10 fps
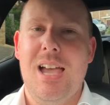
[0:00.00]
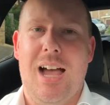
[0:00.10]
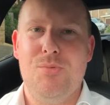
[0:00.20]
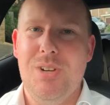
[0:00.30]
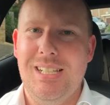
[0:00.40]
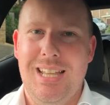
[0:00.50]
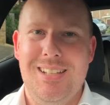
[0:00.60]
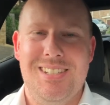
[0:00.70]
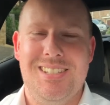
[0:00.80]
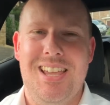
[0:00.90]
I'd really
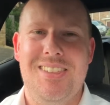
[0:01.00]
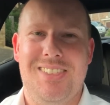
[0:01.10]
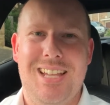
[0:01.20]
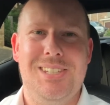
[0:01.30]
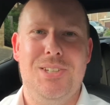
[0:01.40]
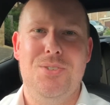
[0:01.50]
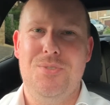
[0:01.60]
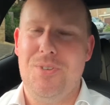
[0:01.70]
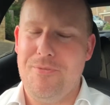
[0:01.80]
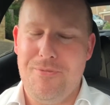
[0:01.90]
like to say thank you